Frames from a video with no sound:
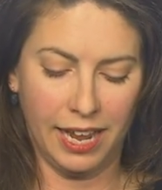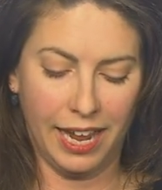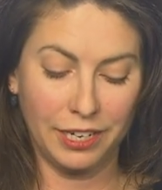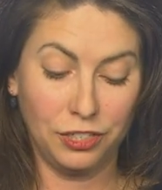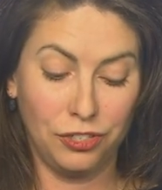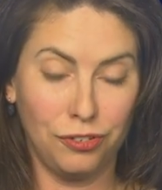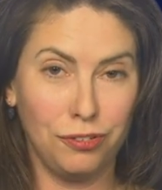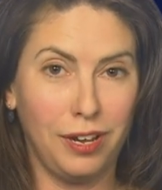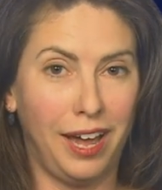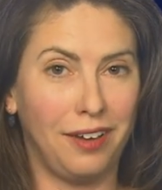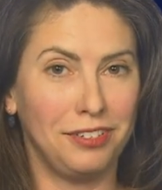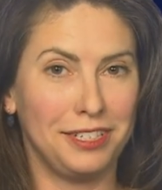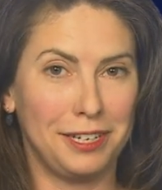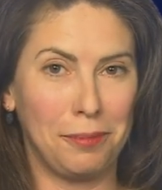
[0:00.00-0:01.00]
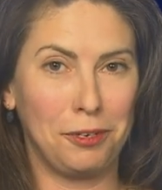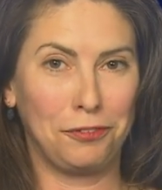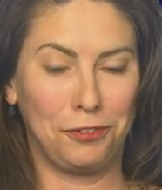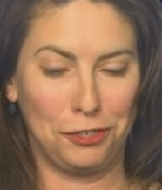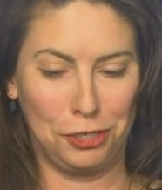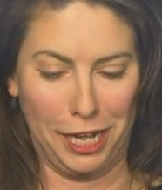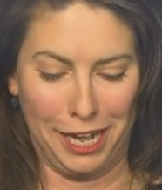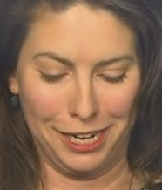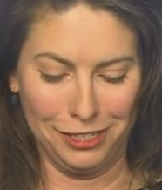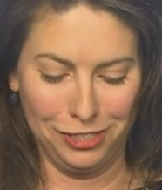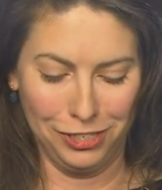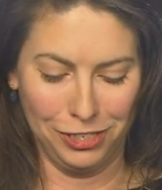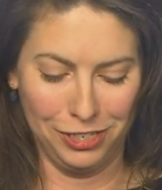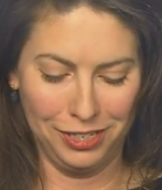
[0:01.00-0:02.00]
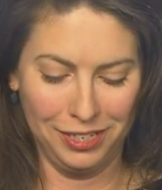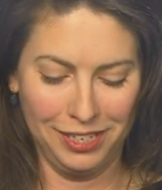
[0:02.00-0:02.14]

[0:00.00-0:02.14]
I do have a stomach for change,